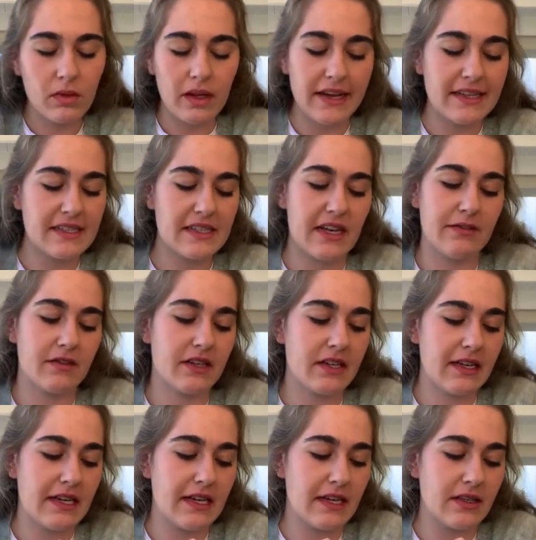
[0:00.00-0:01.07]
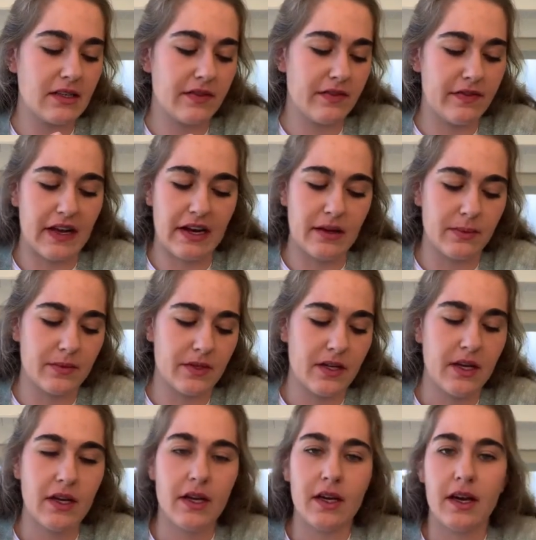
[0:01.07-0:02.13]
It's definitely developed
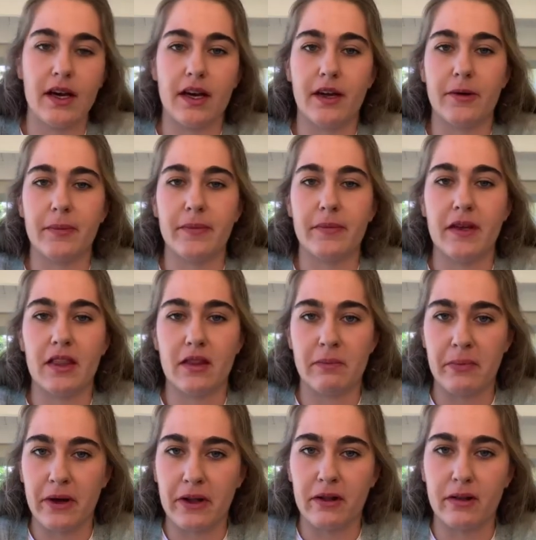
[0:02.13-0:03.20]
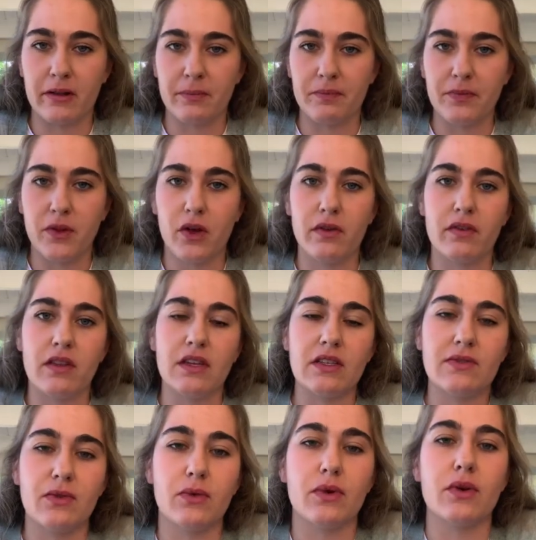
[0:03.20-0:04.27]
in the bottle over
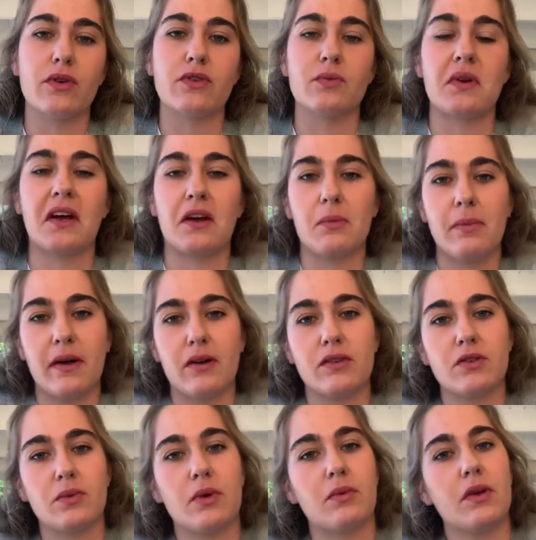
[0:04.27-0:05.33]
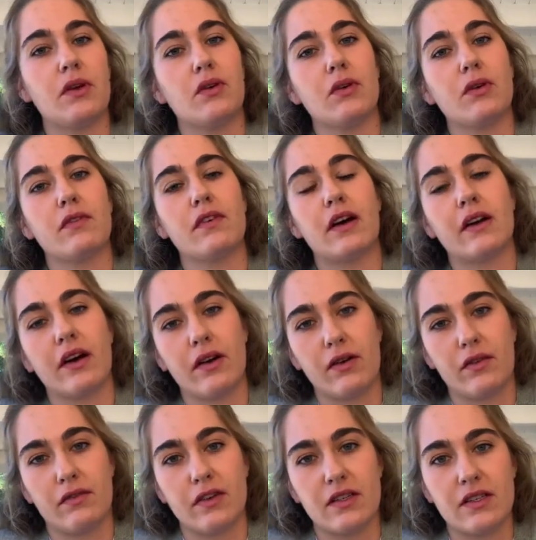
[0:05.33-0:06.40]
these 4 years when I compare it to what we know of our
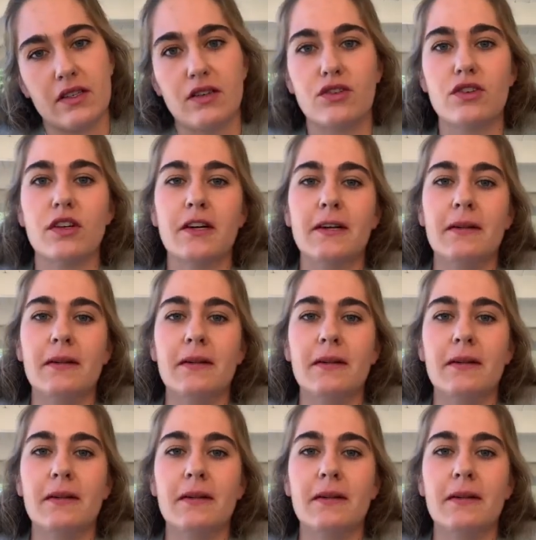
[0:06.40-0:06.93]
current vintage.